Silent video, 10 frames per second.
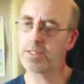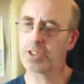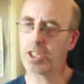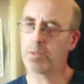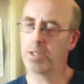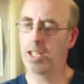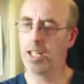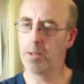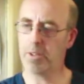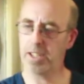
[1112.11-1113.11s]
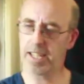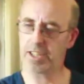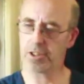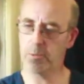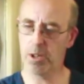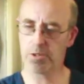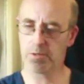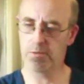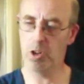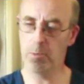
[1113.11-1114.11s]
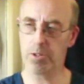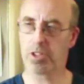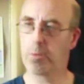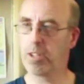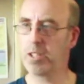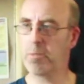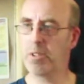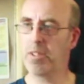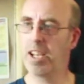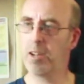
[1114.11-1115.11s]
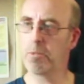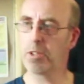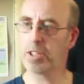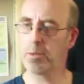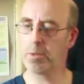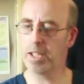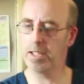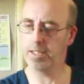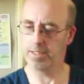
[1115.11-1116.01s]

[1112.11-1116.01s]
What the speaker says: So but yeah, that's almost complete. But yeah, I'm pretty cool with that.